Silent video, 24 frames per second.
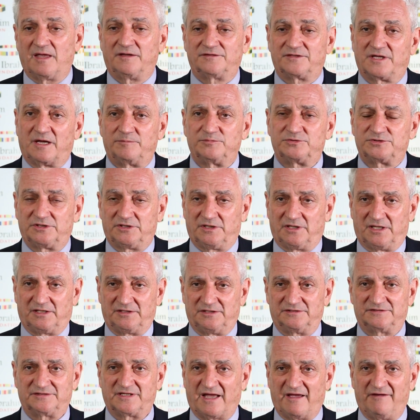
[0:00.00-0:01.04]
something
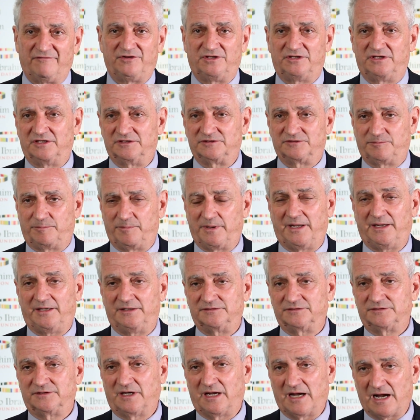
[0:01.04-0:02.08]
that is
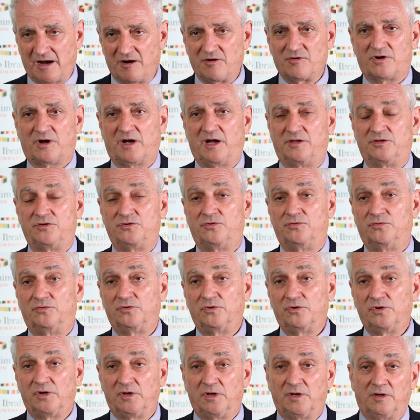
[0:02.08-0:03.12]
evidence-based, how can you
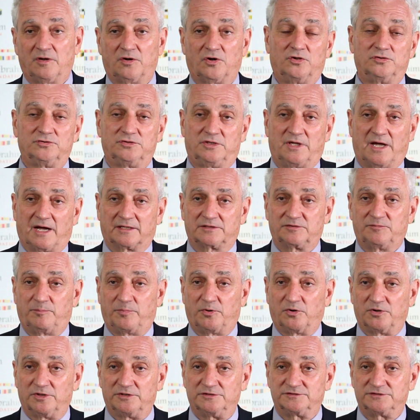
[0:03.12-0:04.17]
conduct
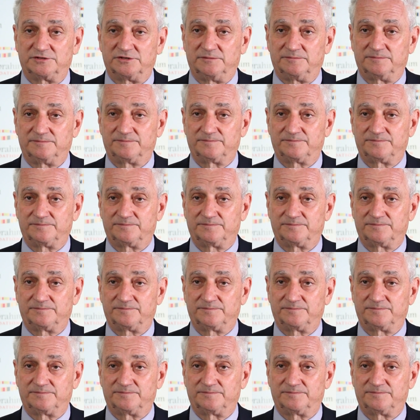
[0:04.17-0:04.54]
policy?